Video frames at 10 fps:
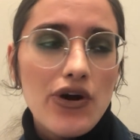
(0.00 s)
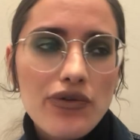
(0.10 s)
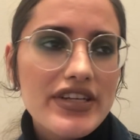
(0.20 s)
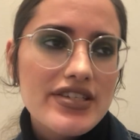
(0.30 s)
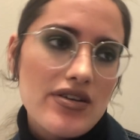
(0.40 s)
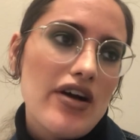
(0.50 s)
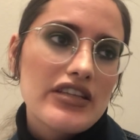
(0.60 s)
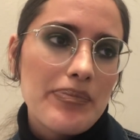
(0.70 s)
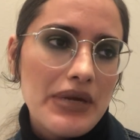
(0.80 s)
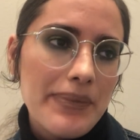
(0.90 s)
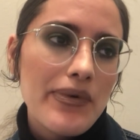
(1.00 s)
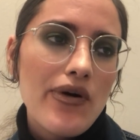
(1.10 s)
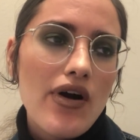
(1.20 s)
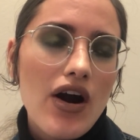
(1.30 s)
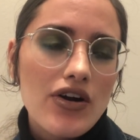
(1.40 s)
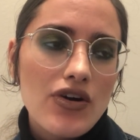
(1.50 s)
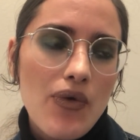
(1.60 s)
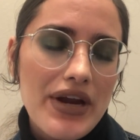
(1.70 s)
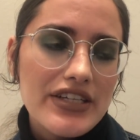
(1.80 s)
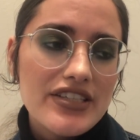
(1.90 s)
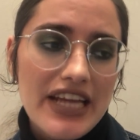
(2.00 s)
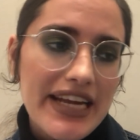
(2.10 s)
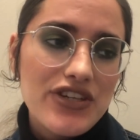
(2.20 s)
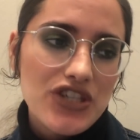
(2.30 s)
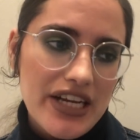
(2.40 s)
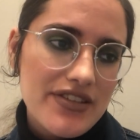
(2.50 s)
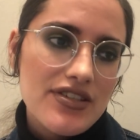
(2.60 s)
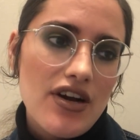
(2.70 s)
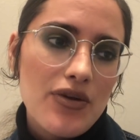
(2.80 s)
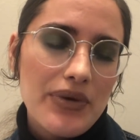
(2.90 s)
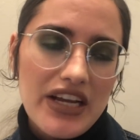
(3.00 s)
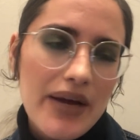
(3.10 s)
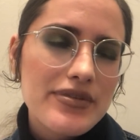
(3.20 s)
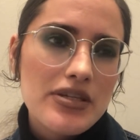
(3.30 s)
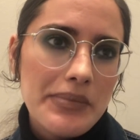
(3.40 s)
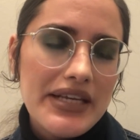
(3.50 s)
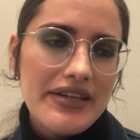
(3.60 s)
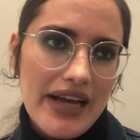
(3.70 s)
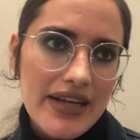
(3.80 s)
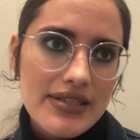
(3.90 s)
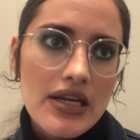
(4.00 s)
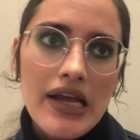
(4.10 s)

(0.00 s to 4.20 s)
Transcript: only song that people are going to take a chance on when it comes to BTS